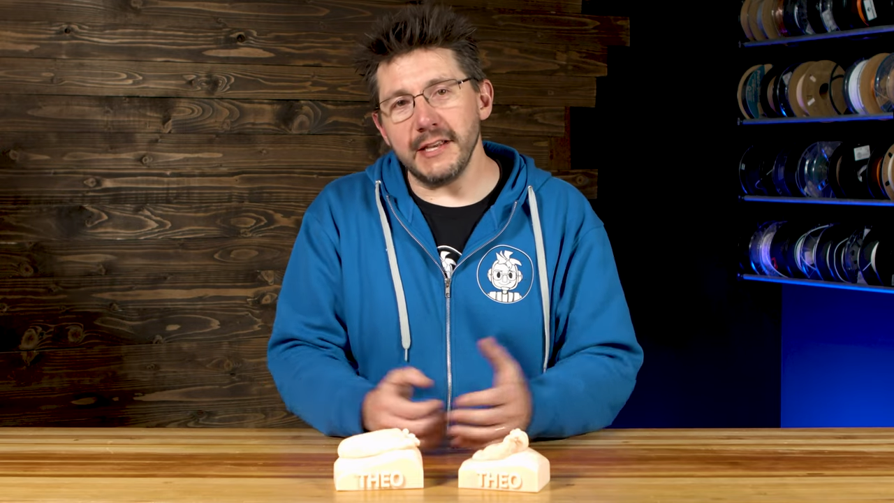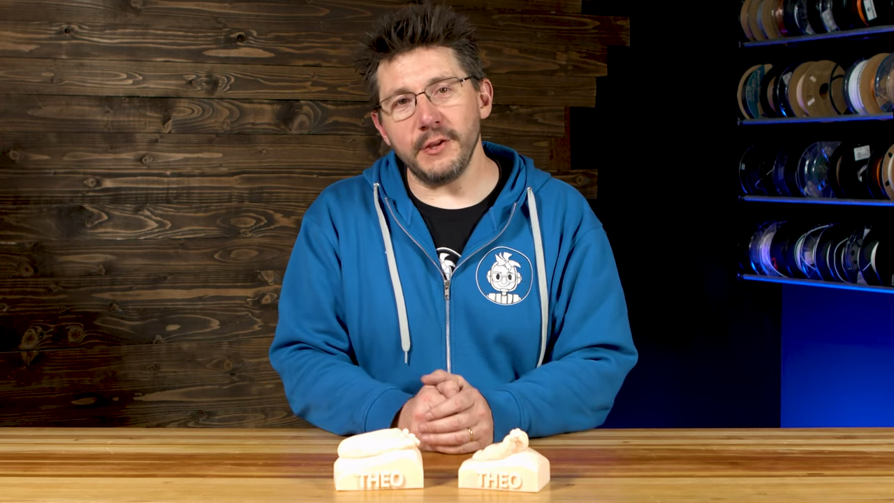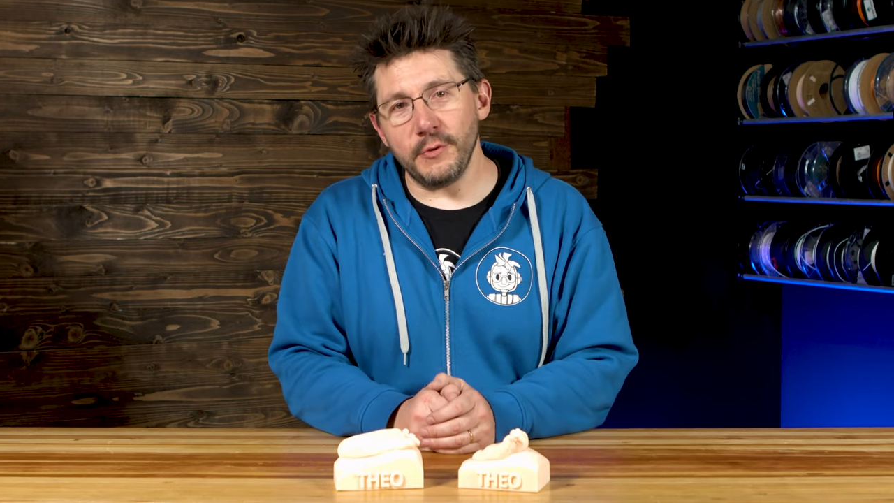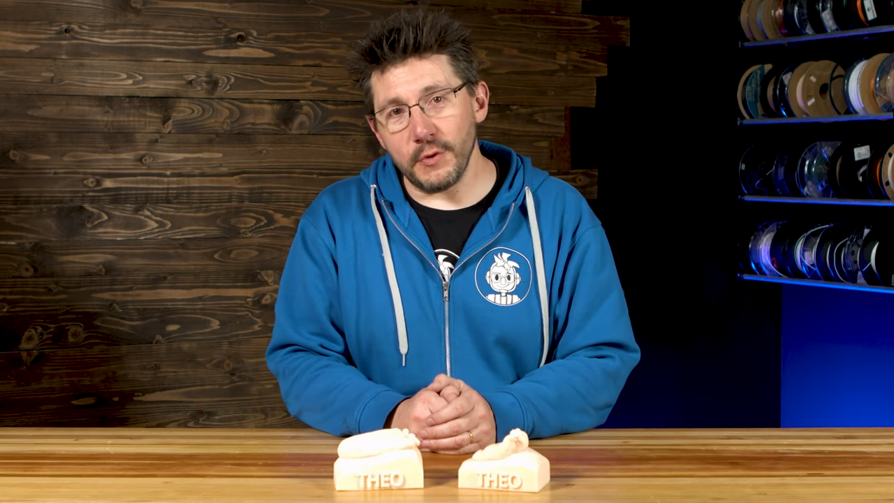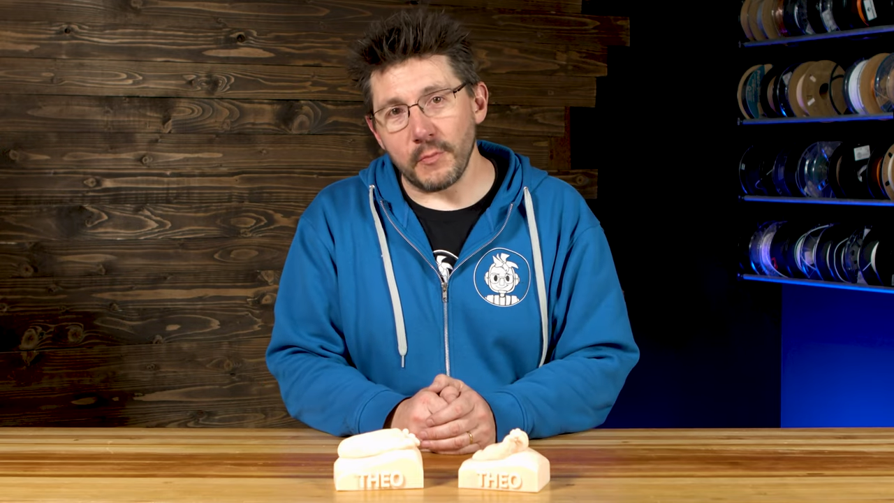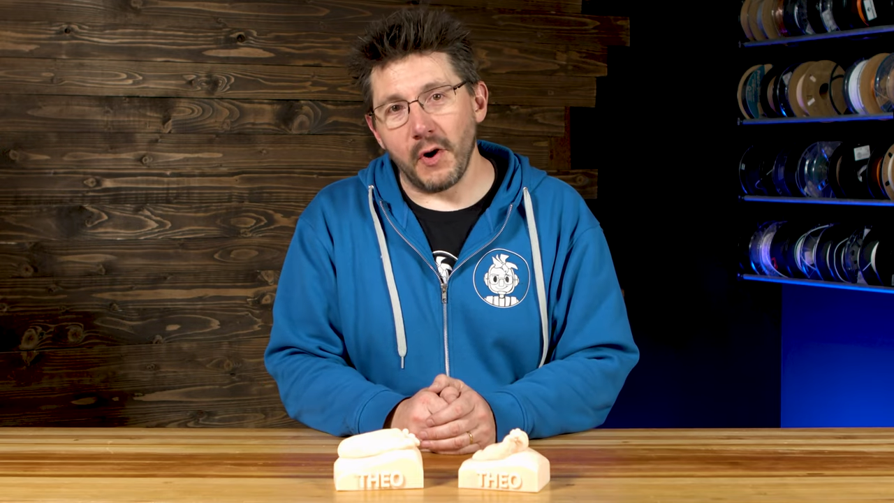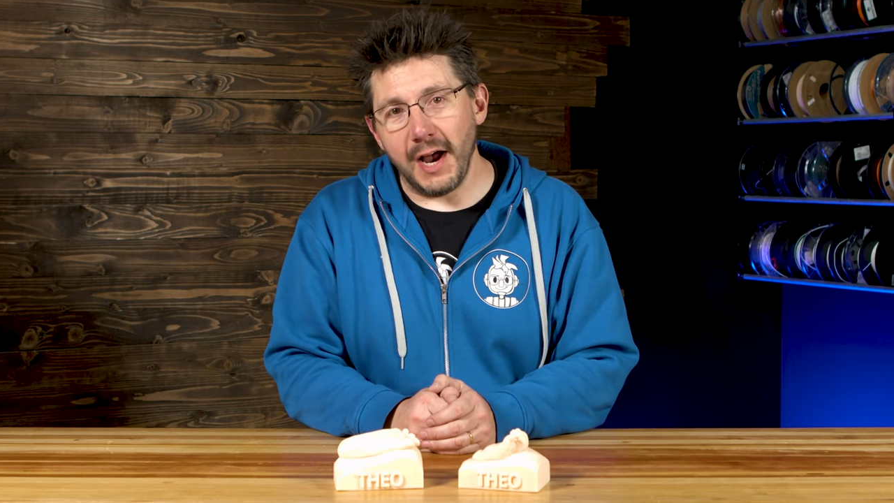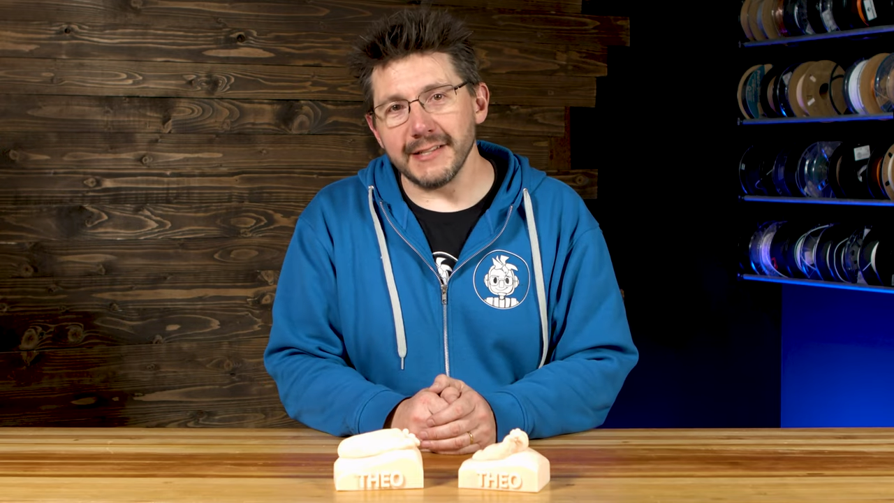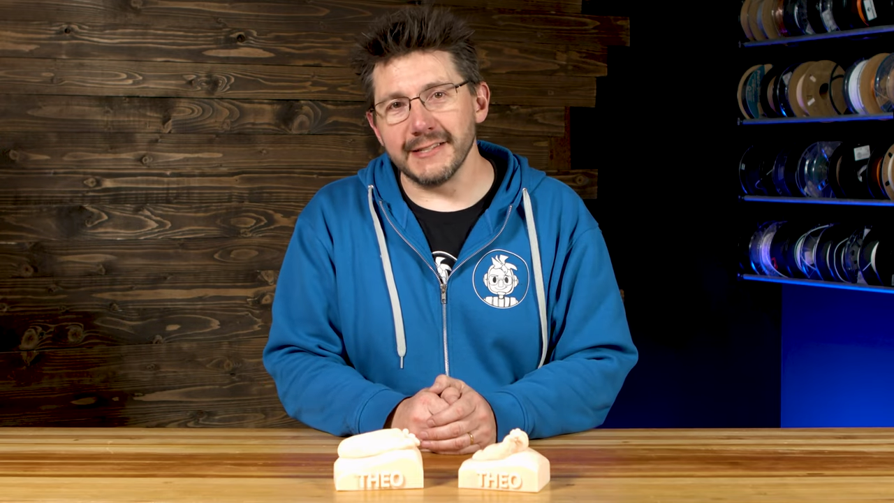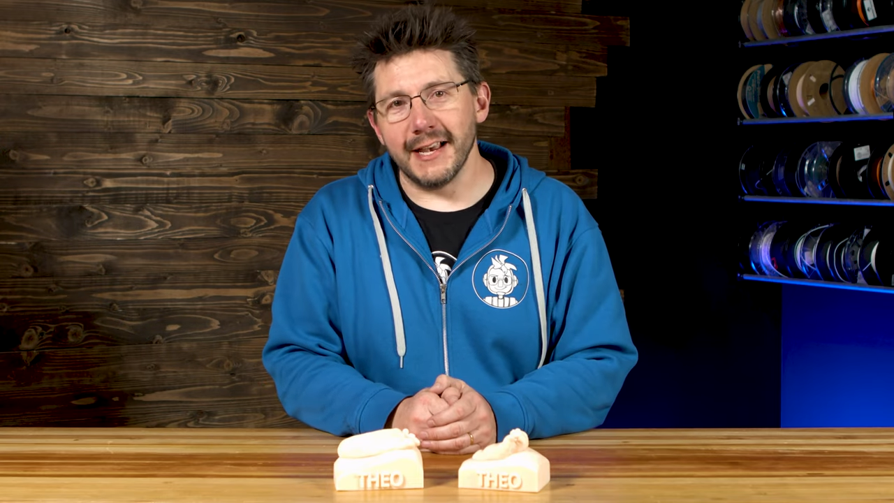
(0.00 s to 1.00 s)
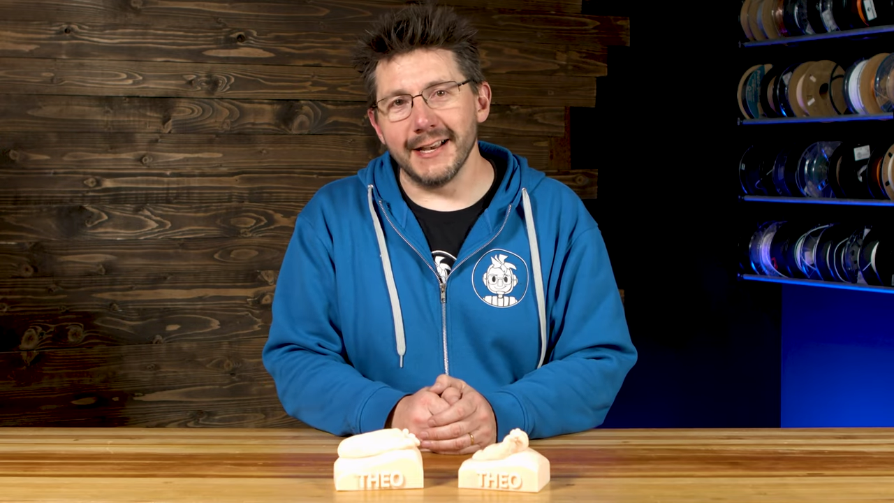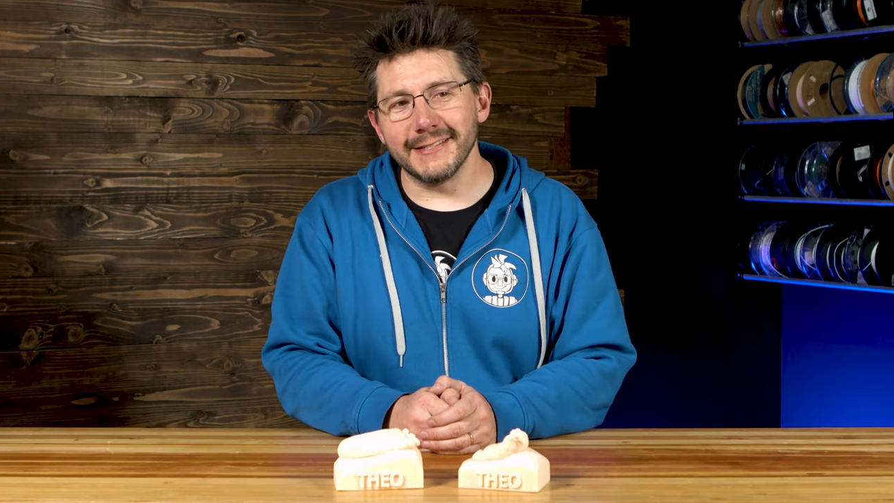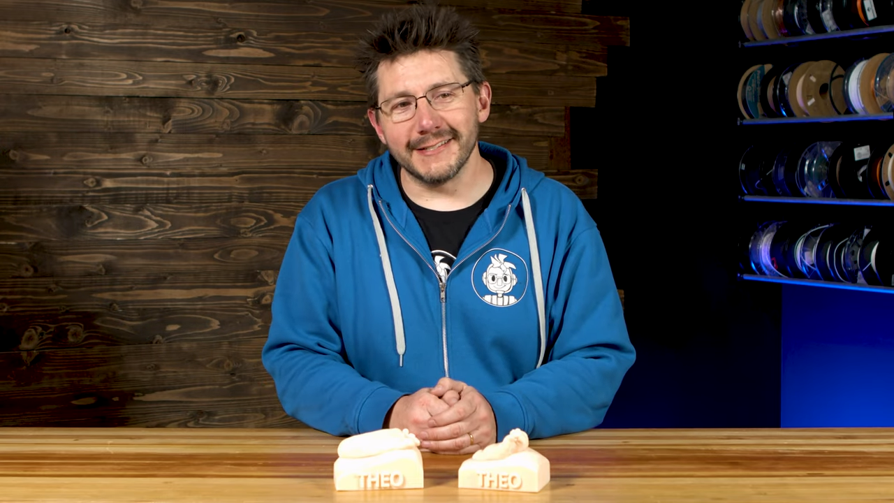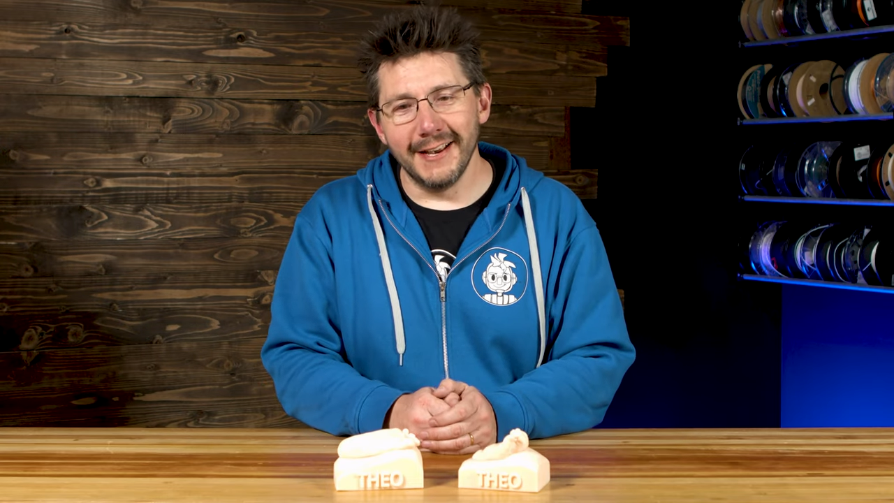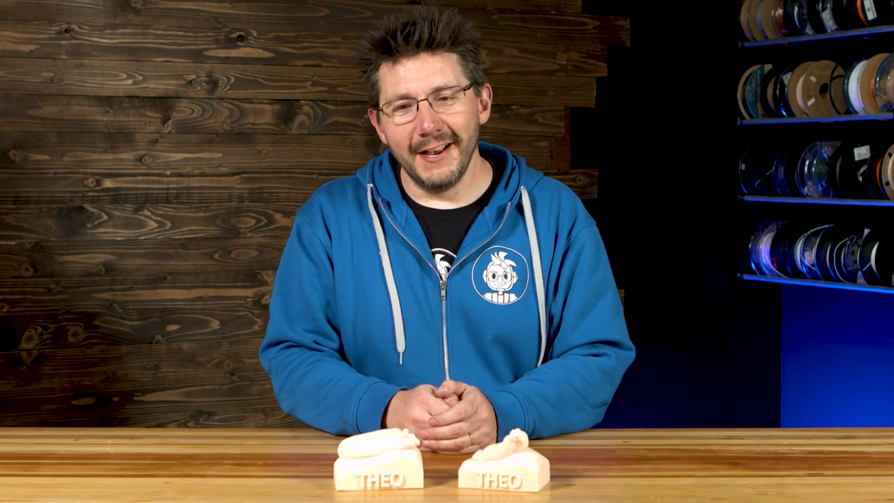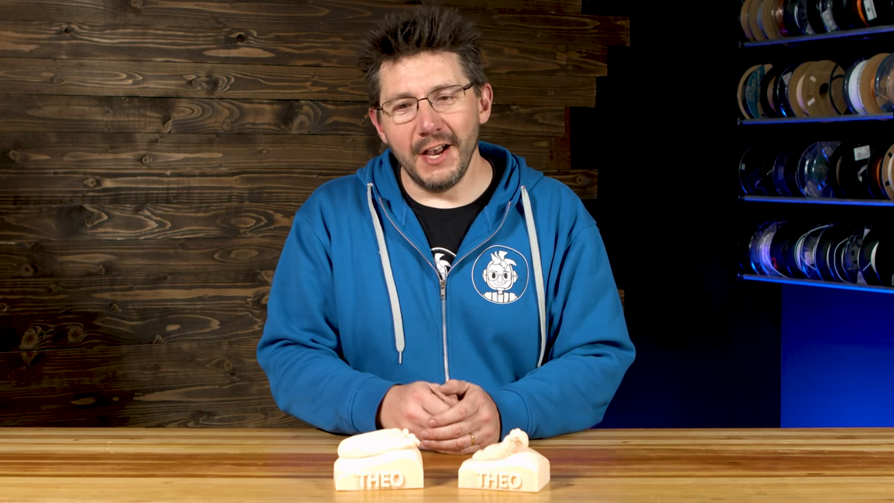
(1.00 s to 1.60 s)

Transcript: take you through the process